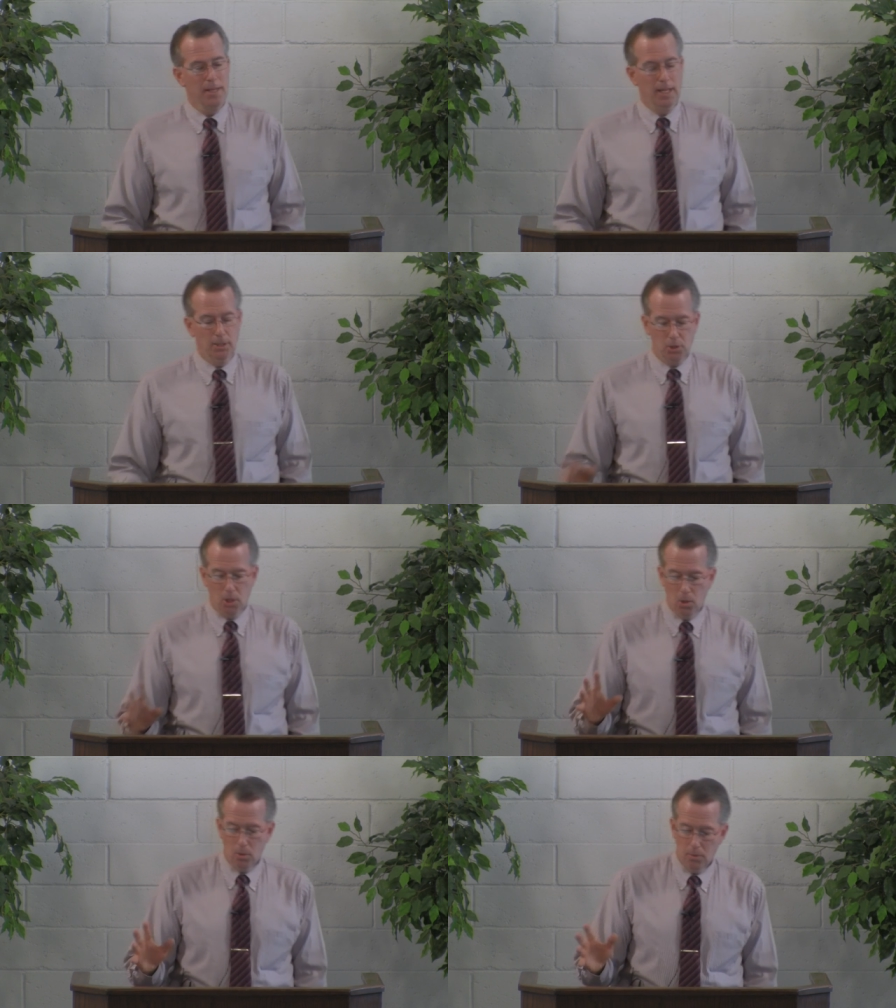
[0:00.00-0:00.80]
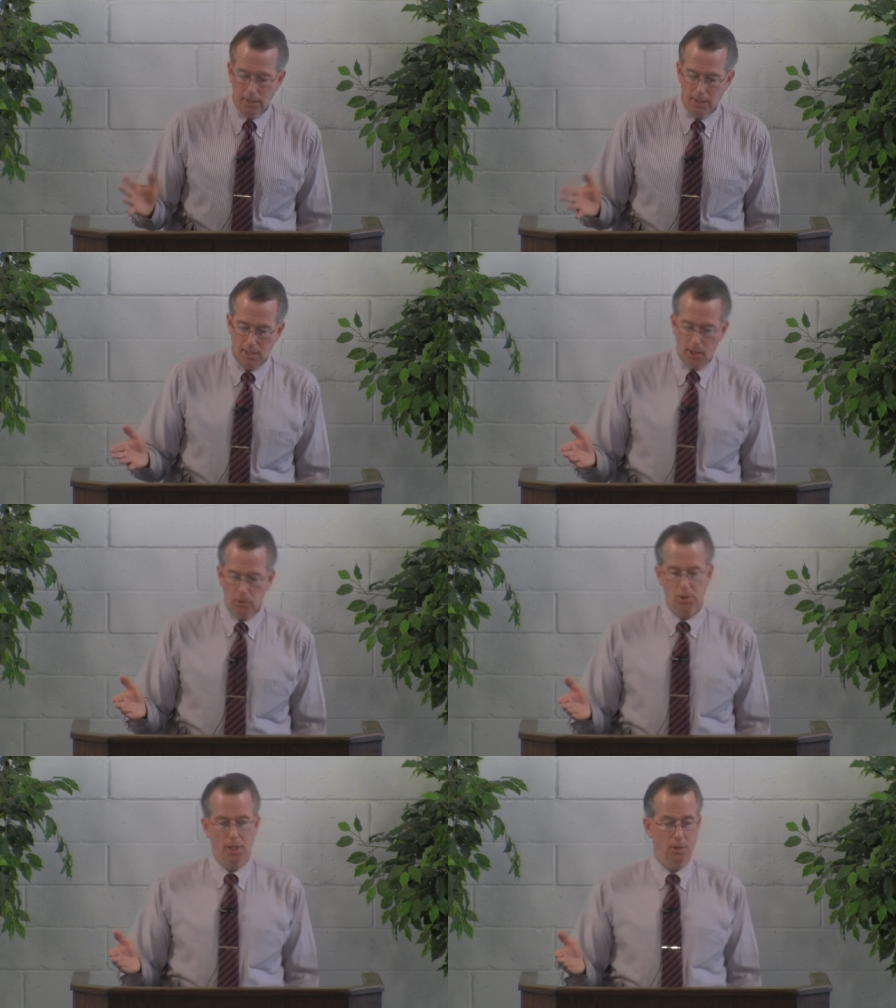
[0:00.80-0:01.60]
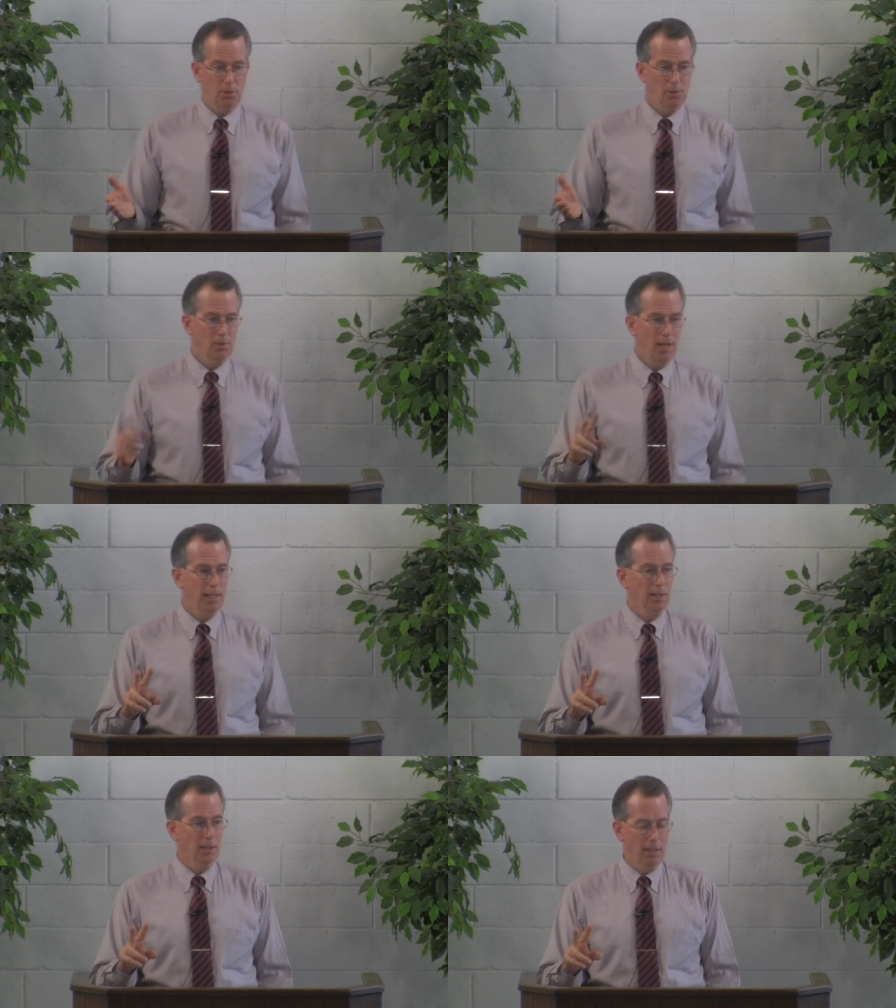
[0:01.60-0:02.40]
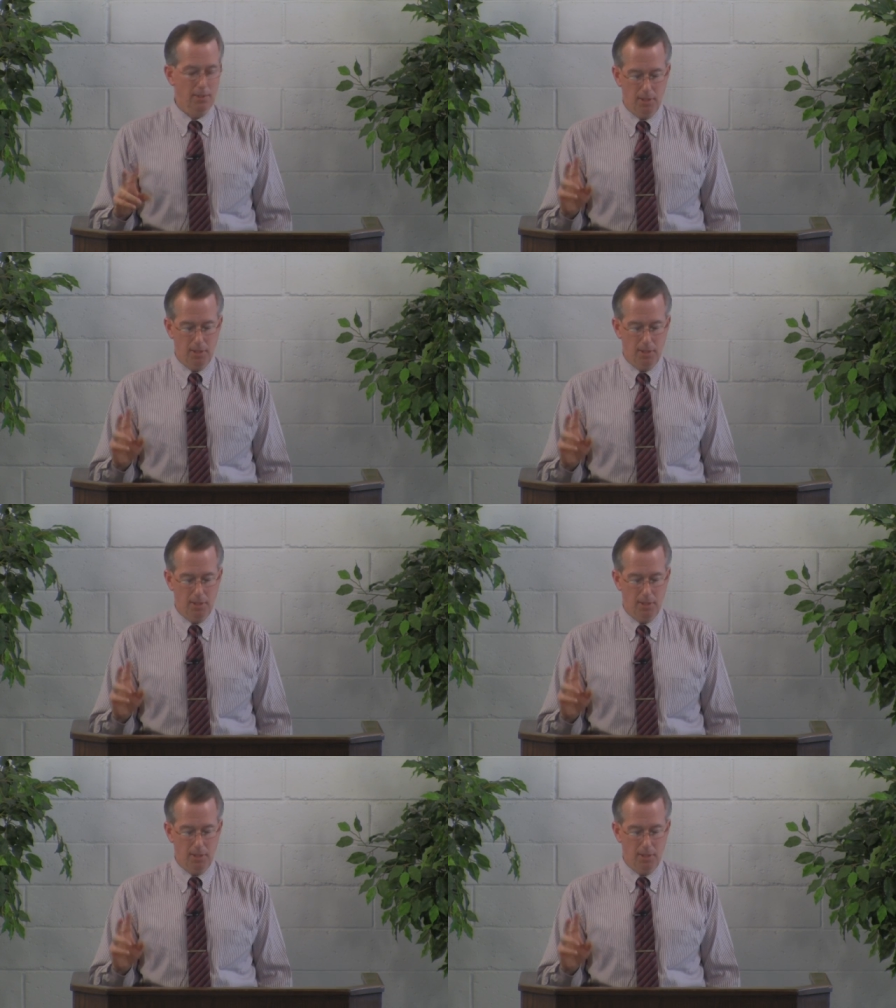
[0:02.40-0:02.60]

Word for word: And so it tells us, secondly,